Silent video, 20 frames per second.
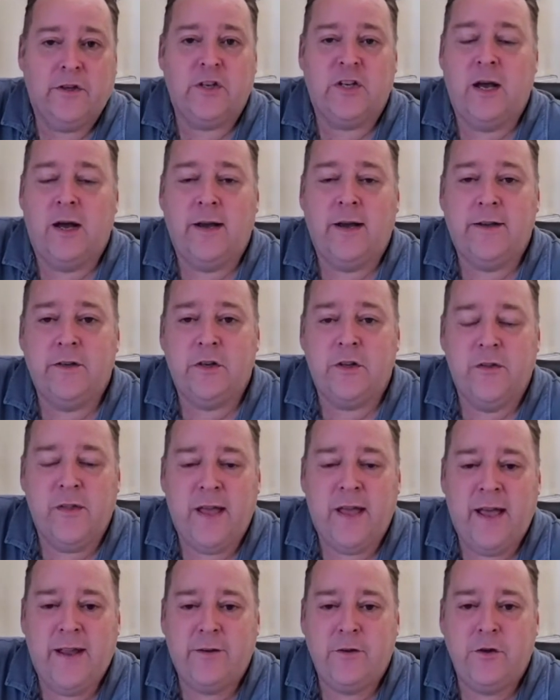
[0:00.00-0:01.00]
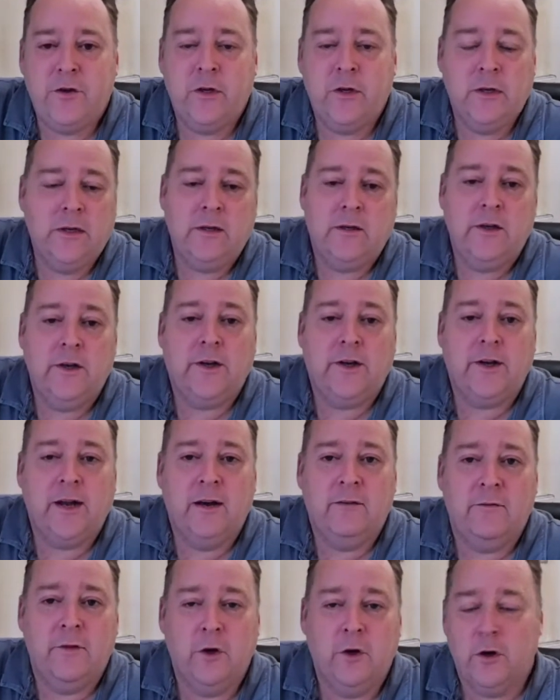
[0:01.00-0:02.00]
the, the sides and the edge,
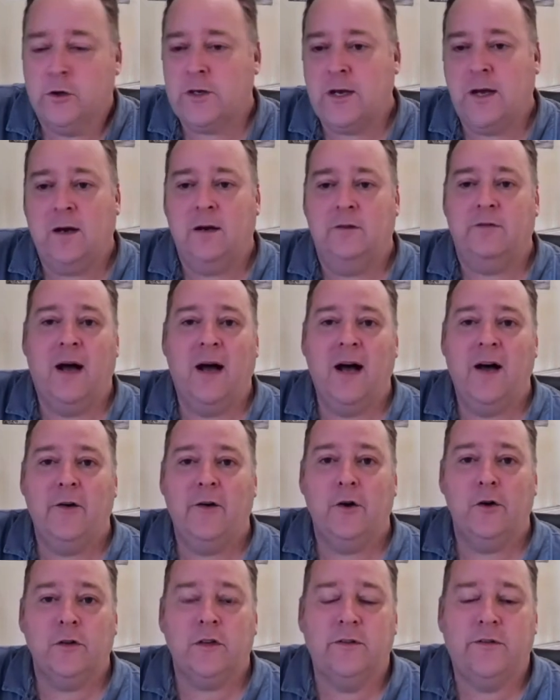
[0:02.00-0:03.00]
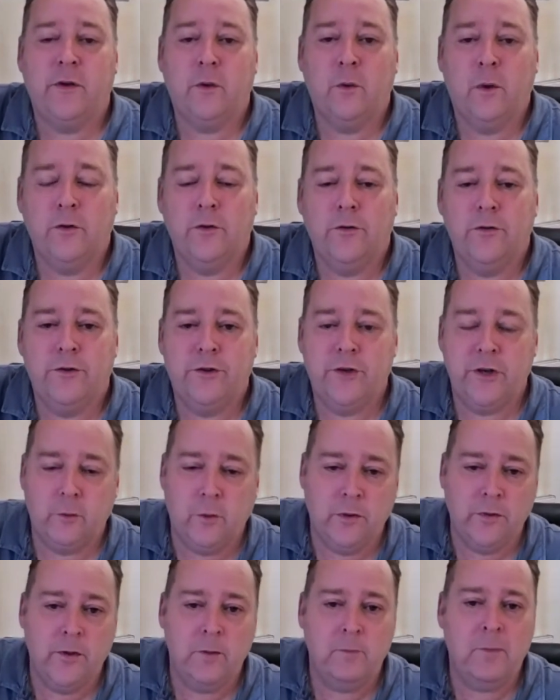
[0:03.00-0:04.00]
you can have those out of Hardox if you
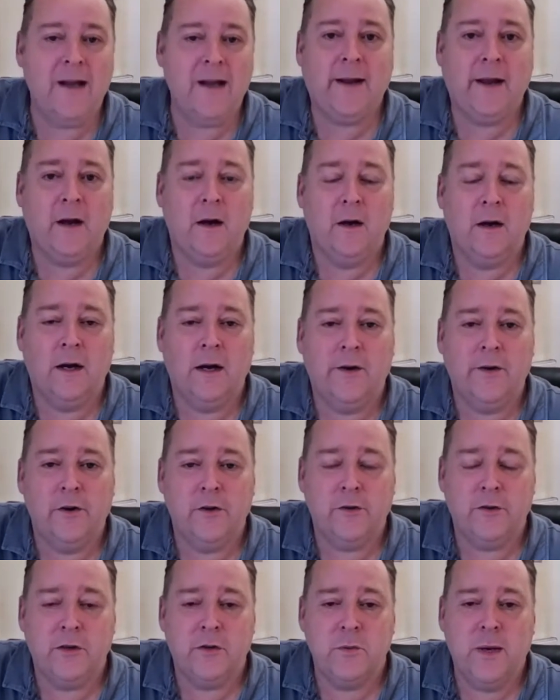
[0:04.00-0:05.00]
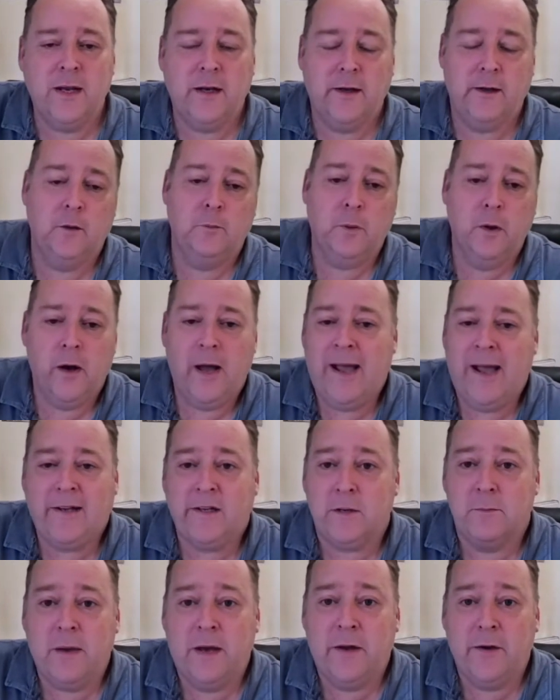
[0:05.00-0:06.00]
want. Do you want the back out of Hardox as well? It'll
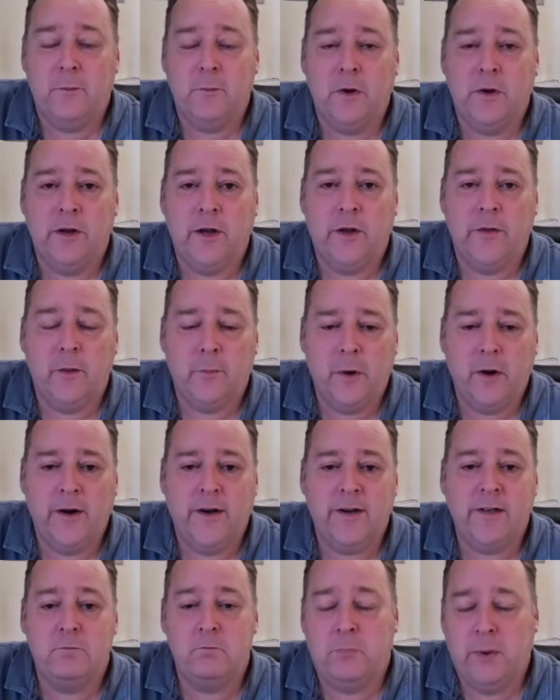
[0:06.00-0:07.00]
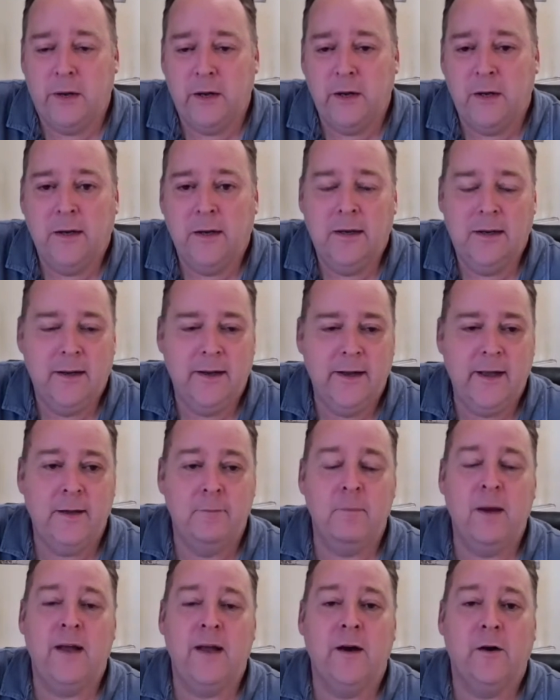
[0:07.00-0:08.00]
put X amount of money on the price, but
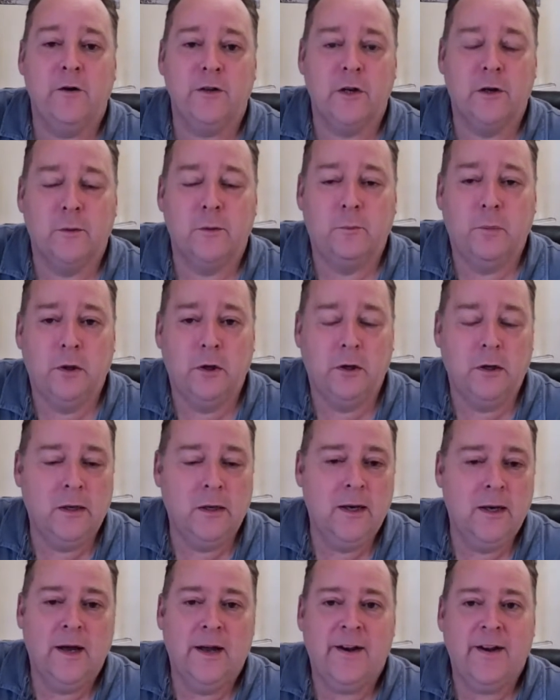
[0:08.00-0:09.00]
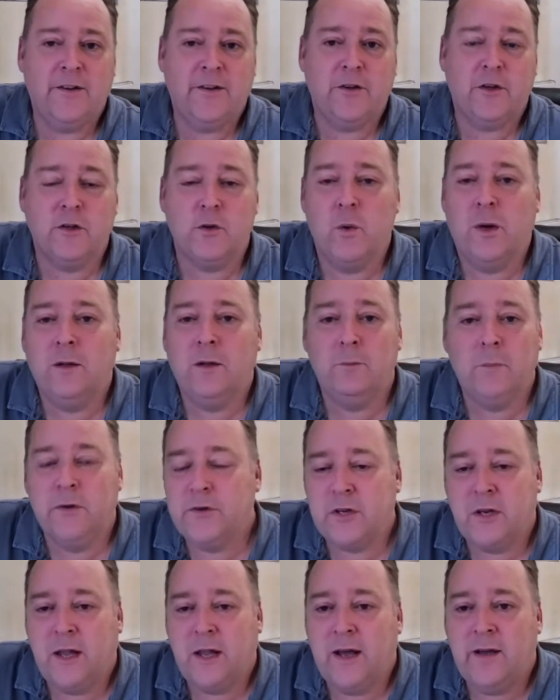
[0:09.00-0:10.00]
it may also put an extra
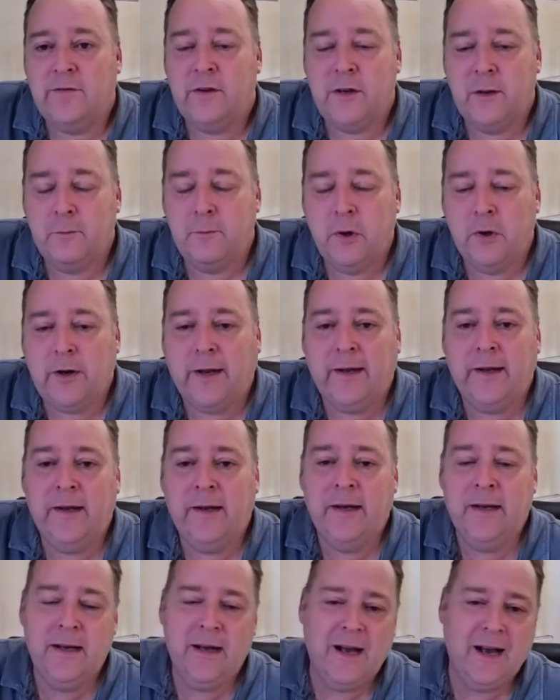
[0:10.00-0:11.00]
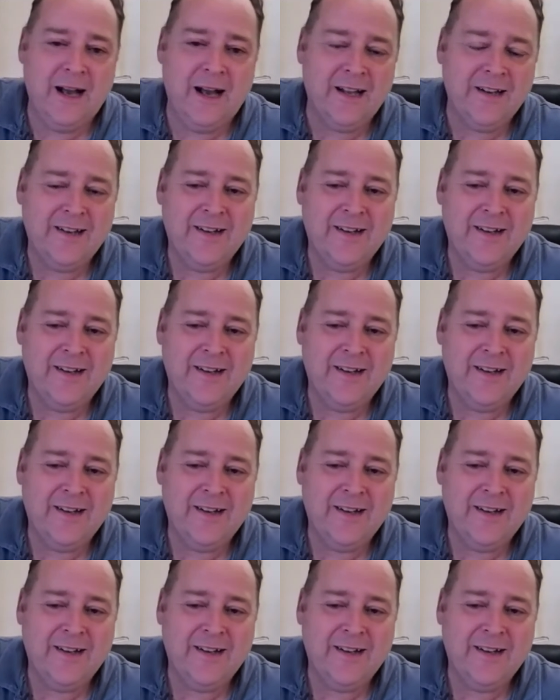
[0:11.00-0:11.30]
twelve months of life in your bucket.